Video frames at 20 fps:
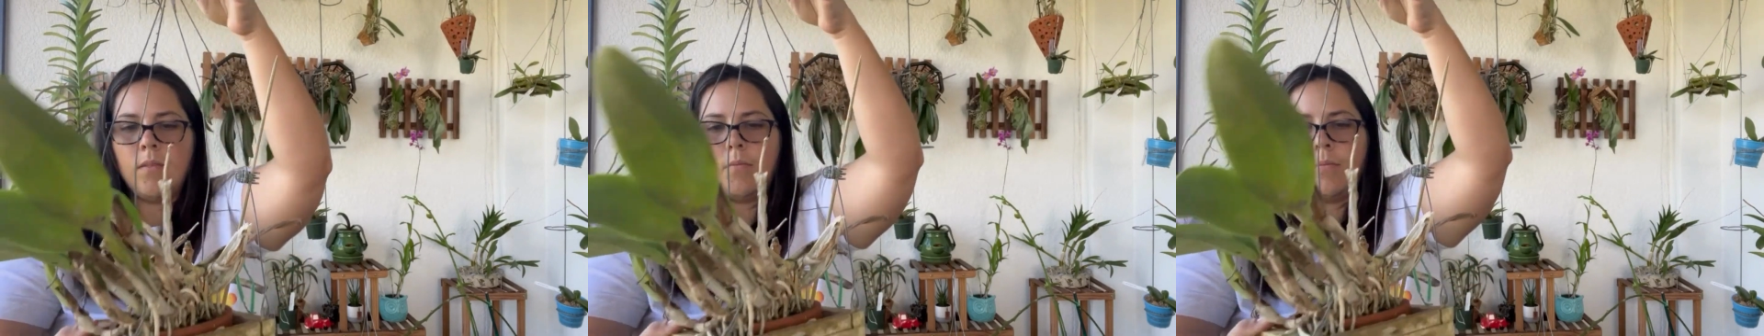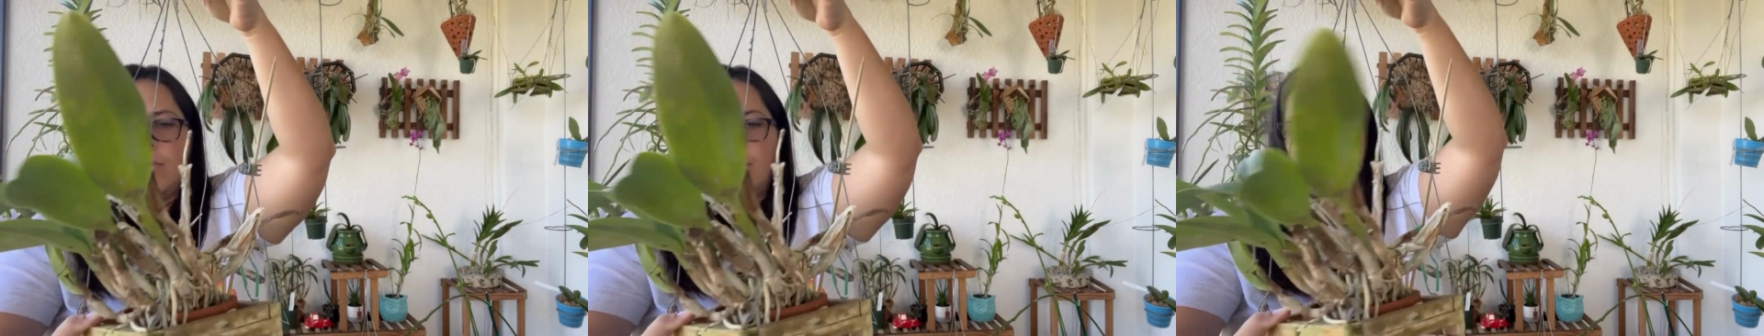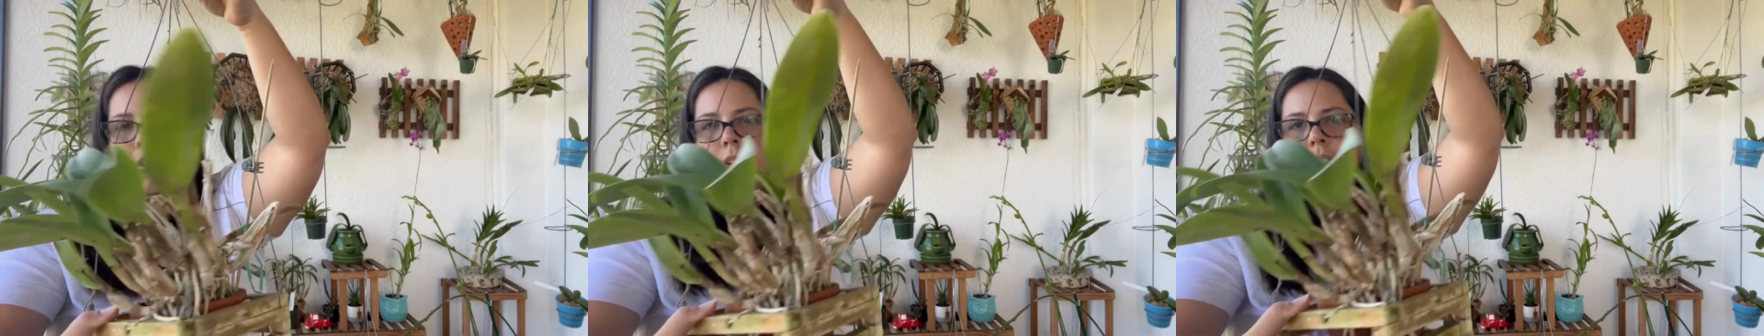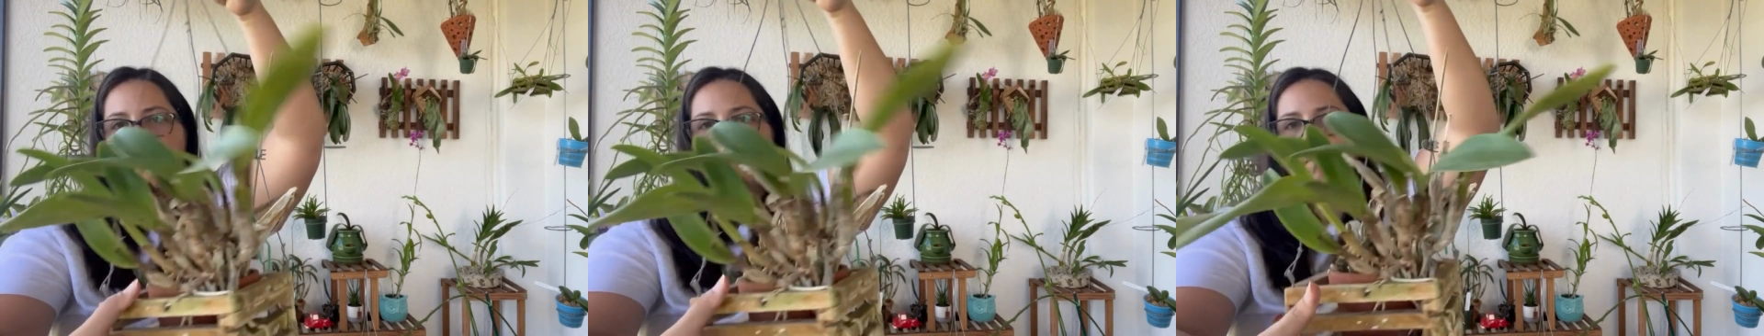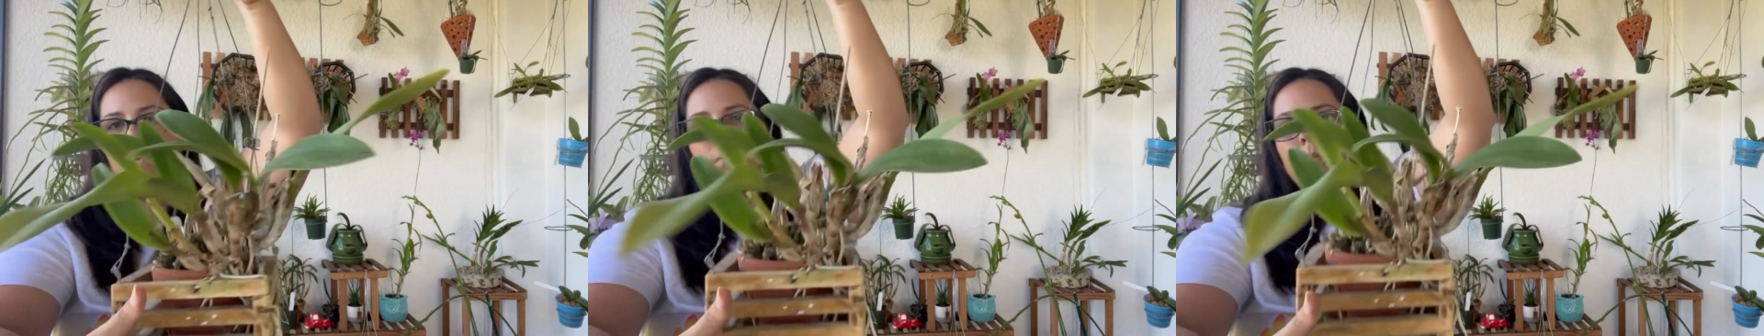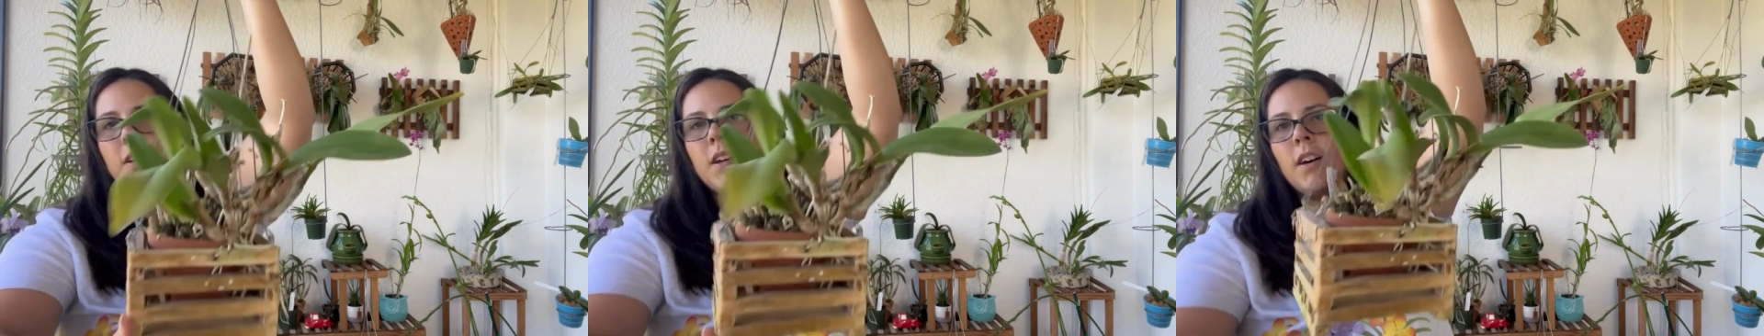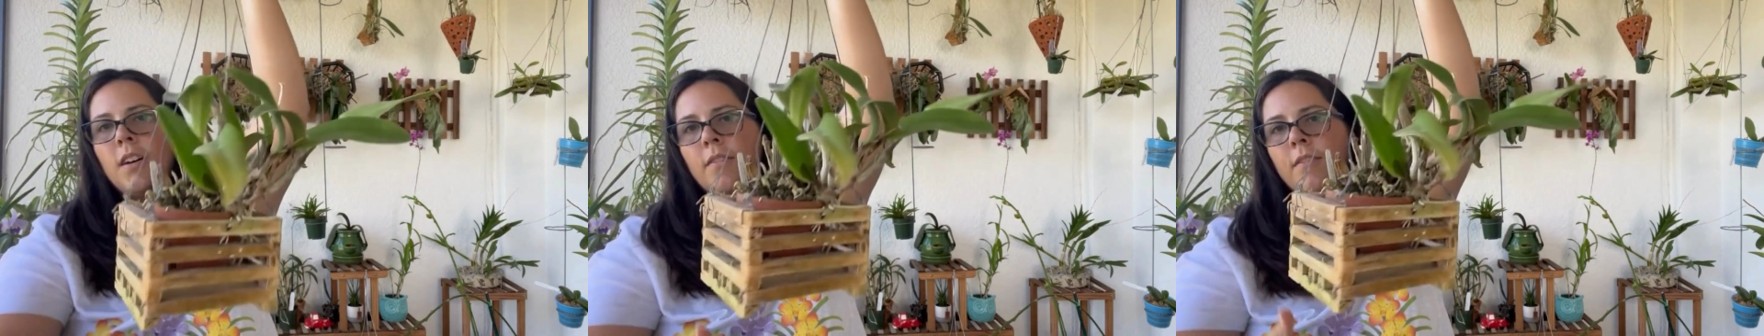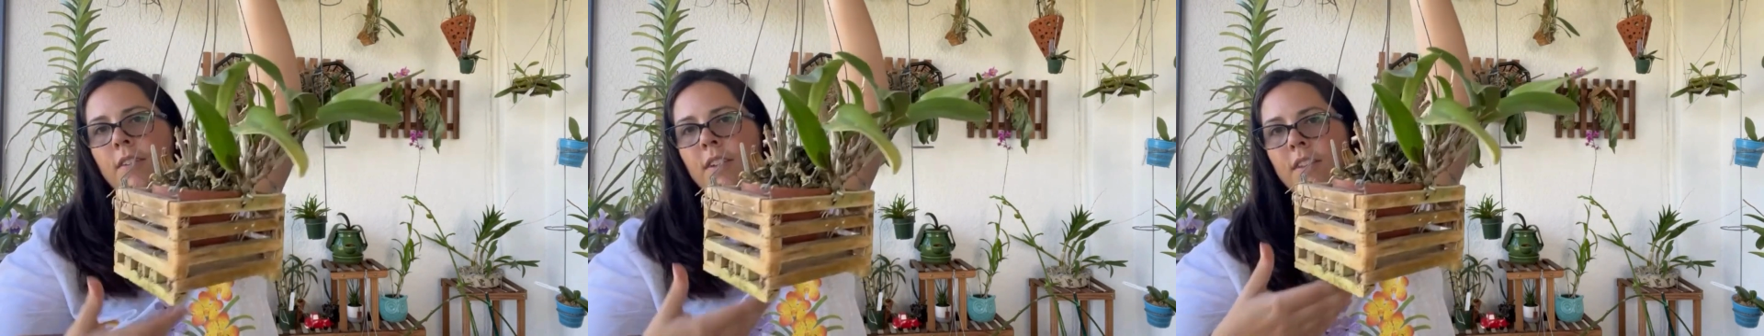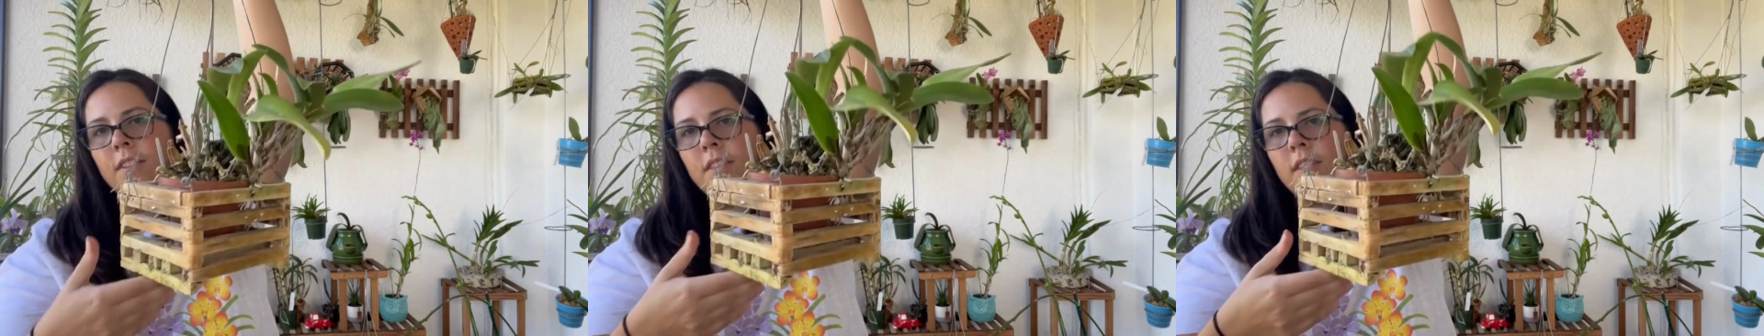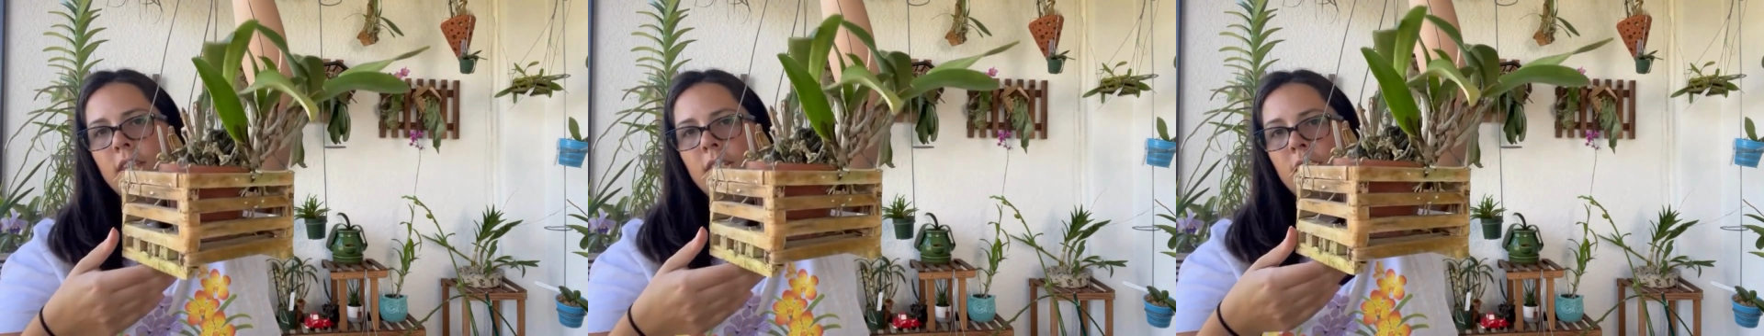But I'm
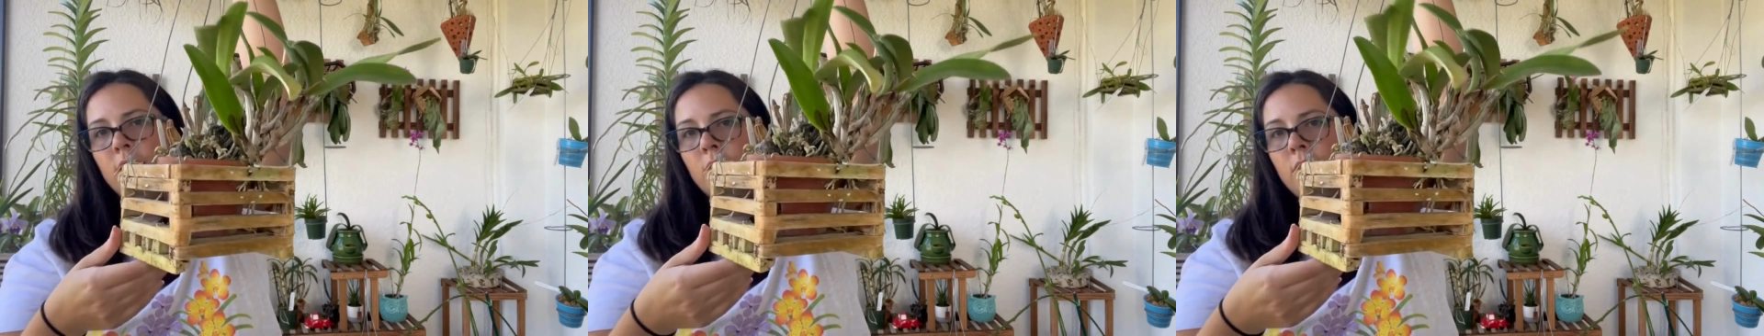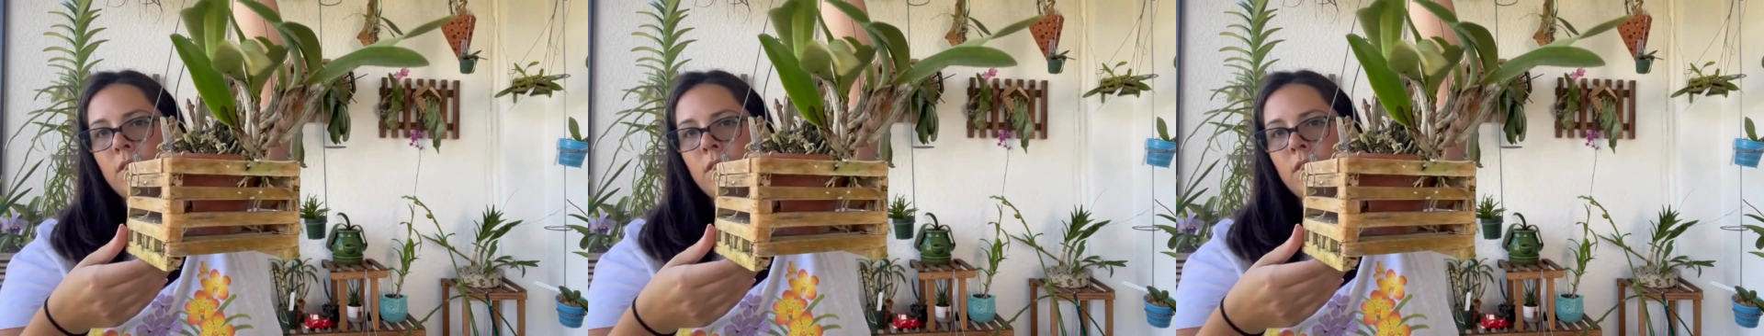confident that it